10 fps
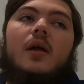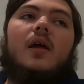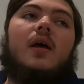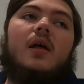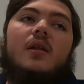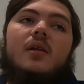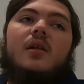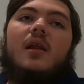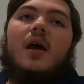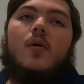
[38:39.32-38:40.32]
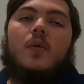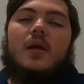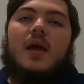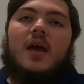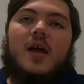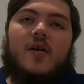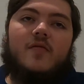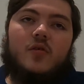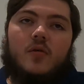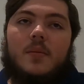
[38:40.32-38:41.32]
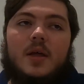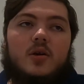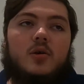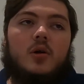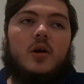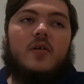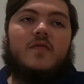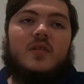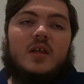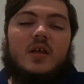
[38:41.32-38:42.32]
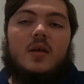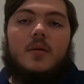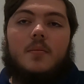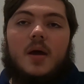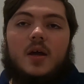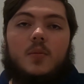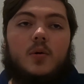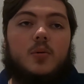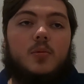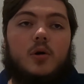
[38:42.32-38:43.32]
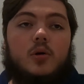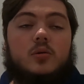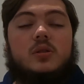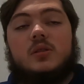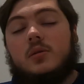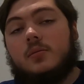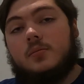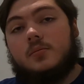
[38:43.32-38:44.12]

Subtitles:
And now we have the remainder of the MacBook Pros.